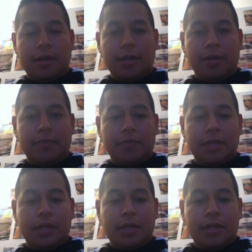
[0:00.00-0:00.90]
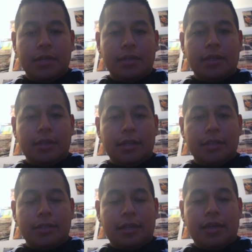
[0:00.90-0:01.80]
Um,
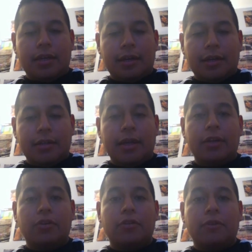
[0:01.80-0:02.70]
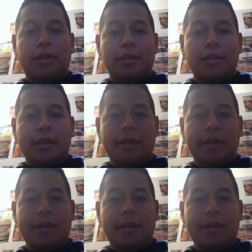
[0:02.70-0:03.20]
nonetheless, they uh, they had a good run,